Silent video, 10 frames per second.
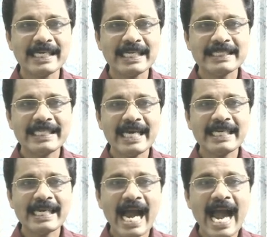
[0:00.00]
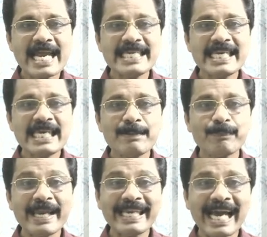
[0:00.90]
Then
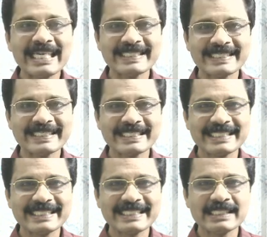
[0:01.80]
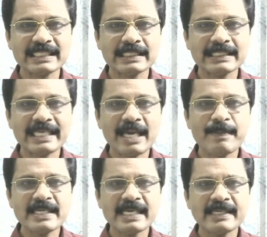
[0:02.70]
antipetalous.
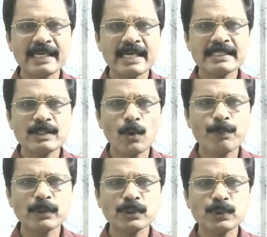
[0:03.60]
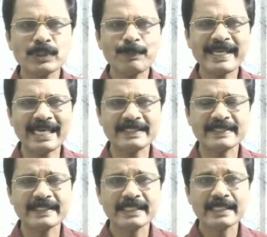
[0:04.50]
Stamens attached opposite to the petals.